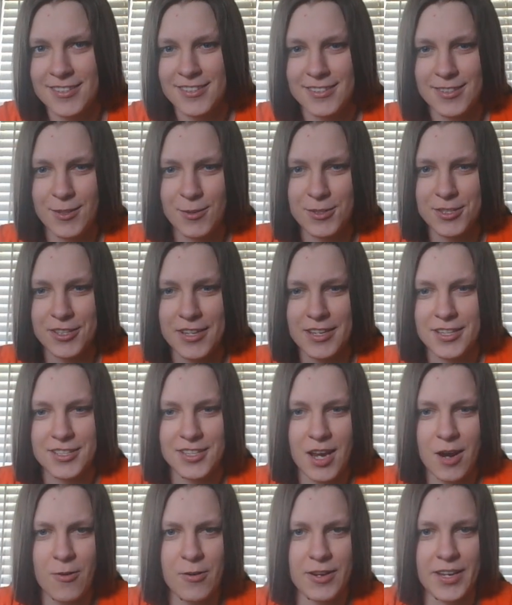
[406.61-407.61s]
those like
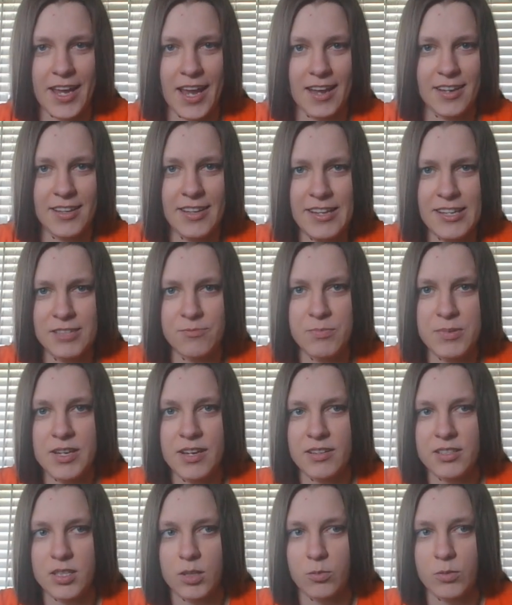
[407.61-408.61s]
sour candies,
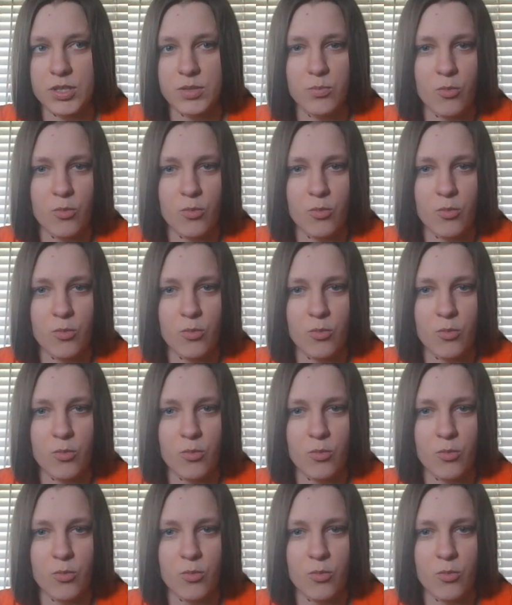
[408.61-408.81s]
because it was